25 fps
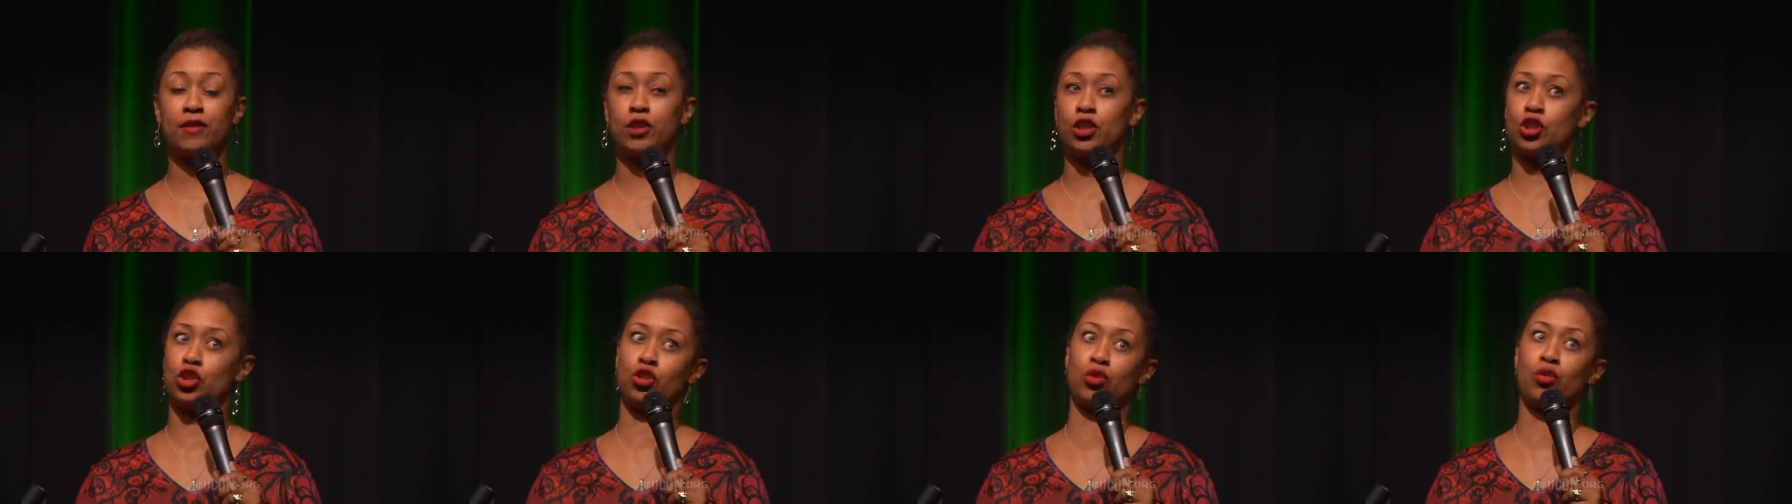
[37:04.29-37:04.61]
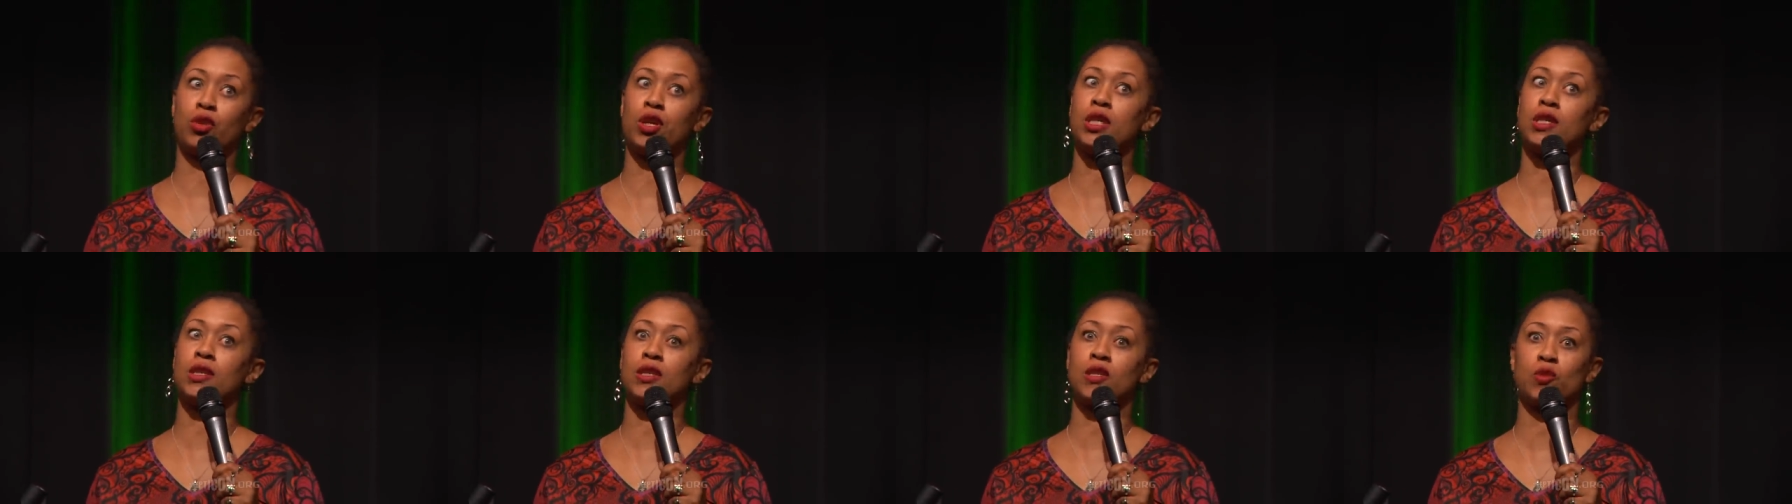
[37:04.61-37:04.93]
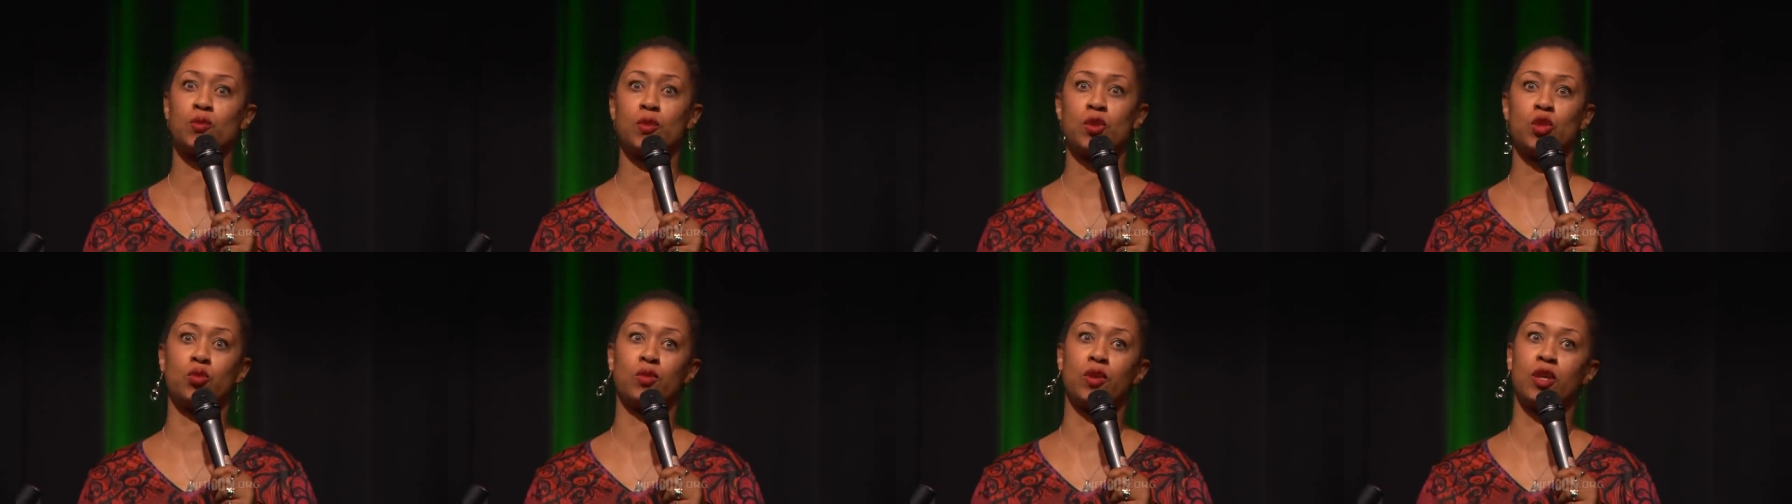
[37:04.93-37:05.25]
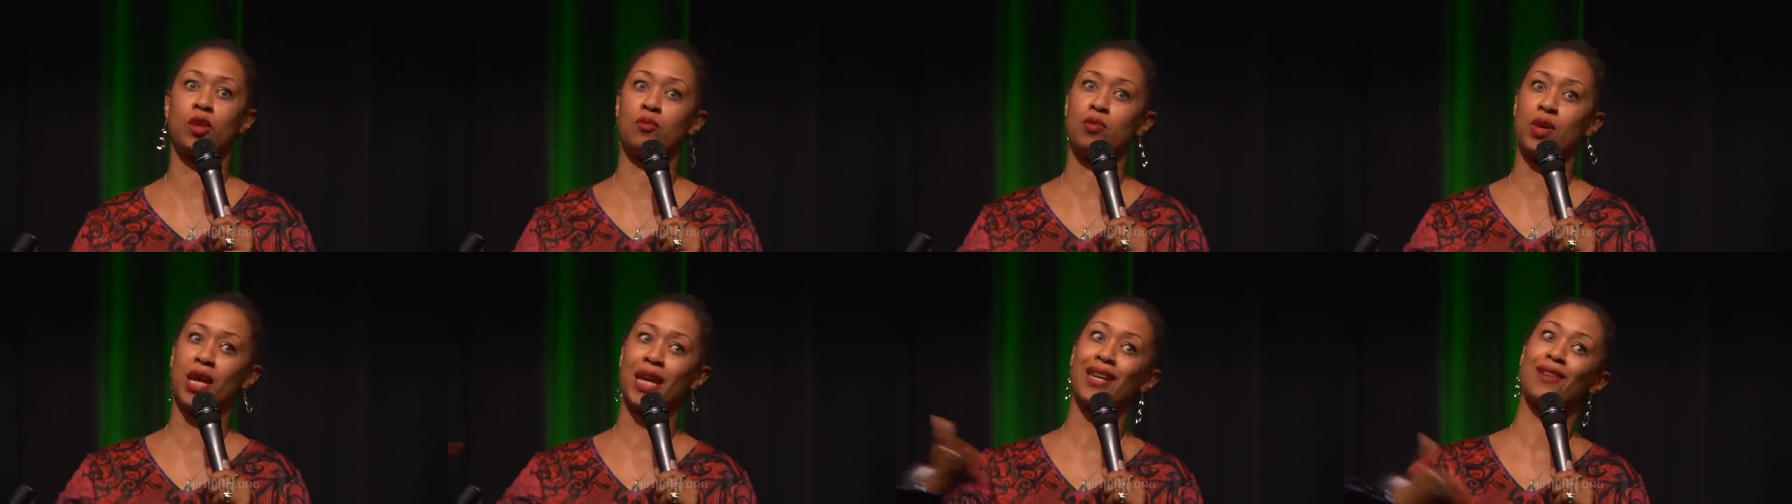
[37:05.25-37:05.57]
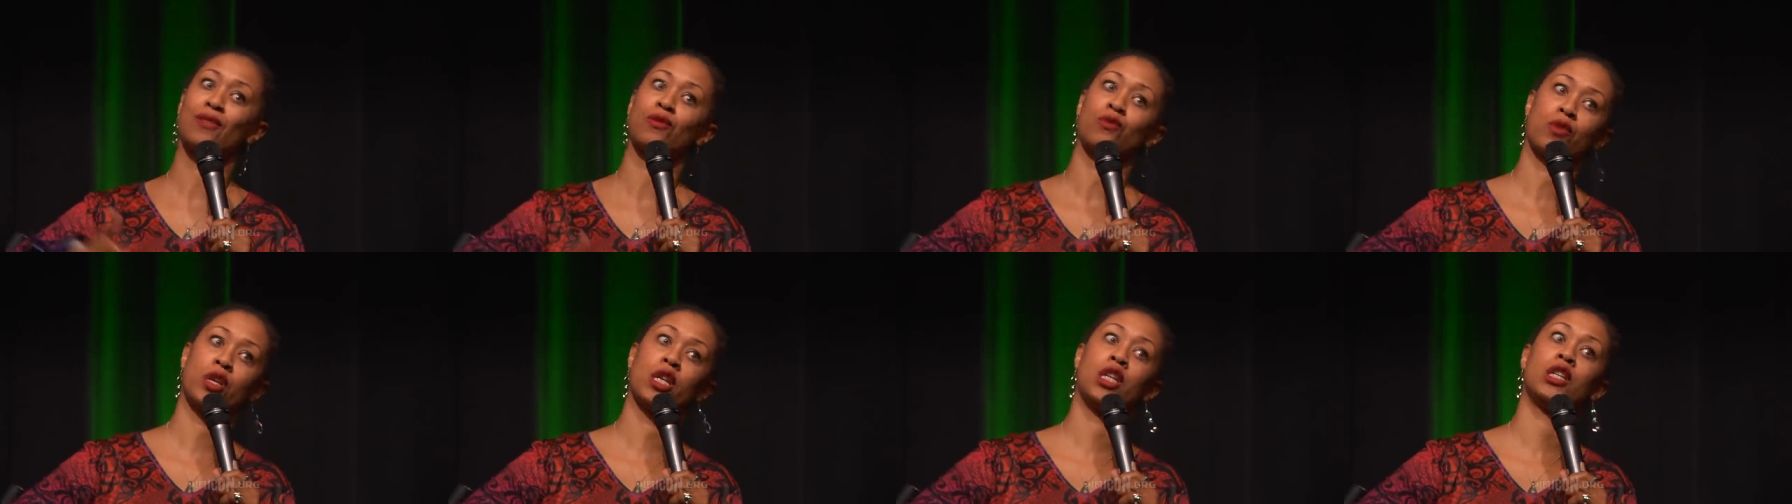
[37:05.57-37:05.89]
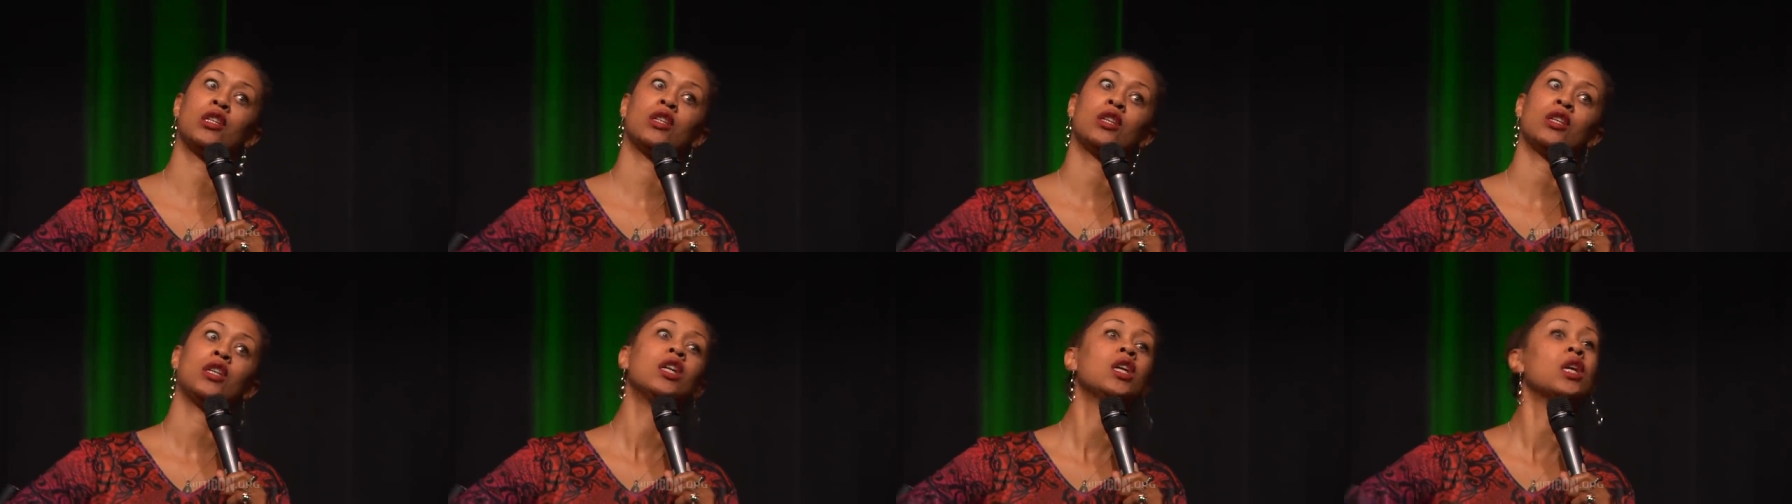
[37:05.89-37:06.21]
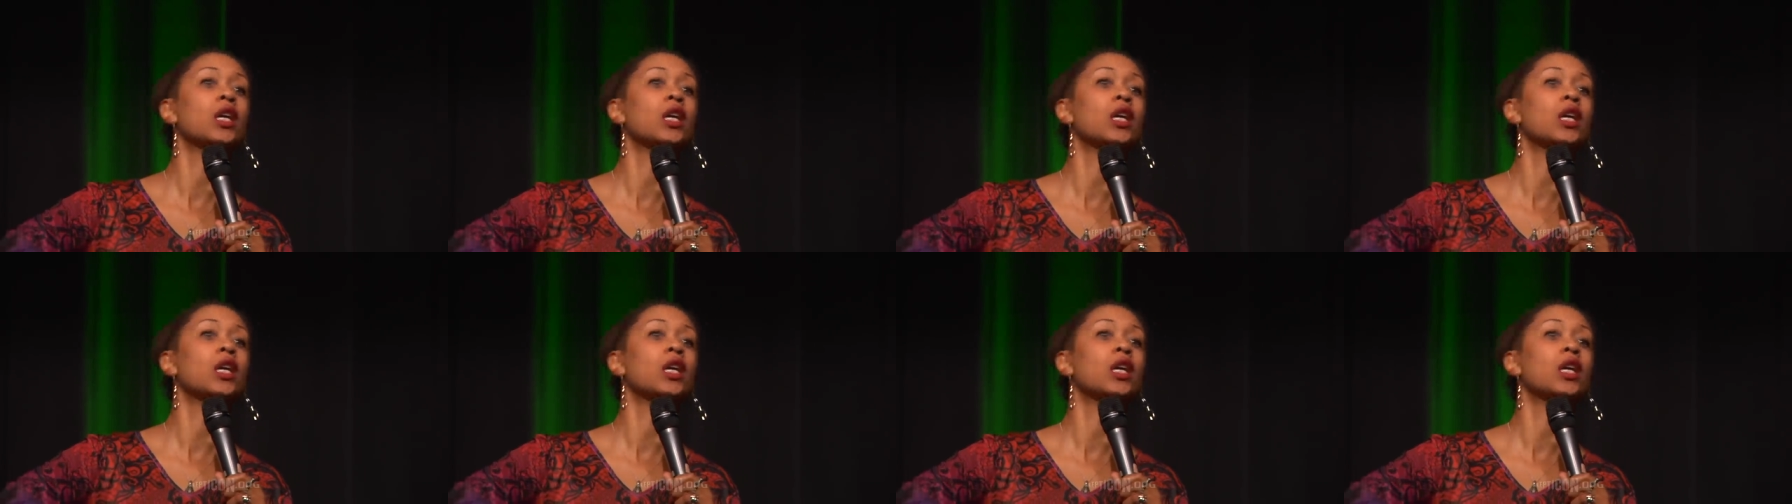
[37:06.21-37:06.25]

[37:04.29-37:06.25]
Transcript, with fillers: if the choice is between paying rent